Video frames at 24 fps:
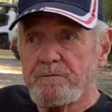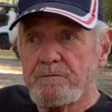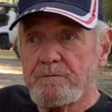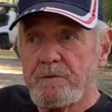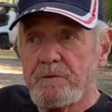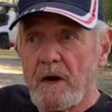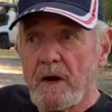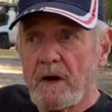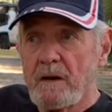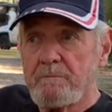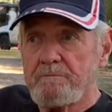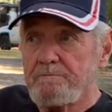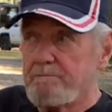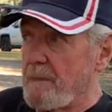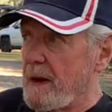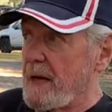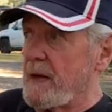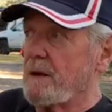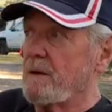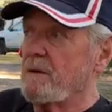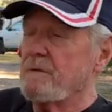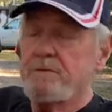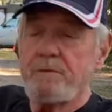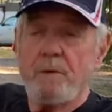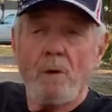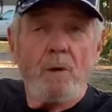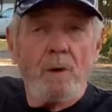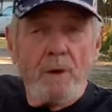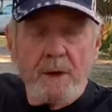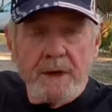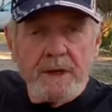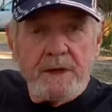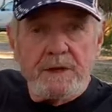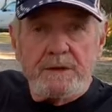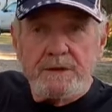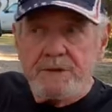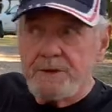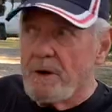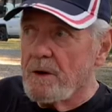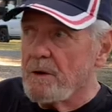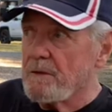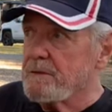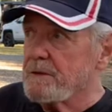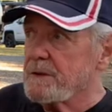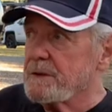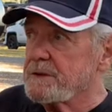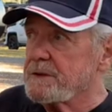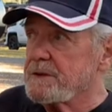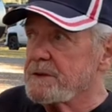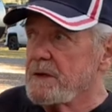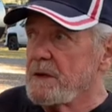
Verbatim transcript: uh, mail forwarding service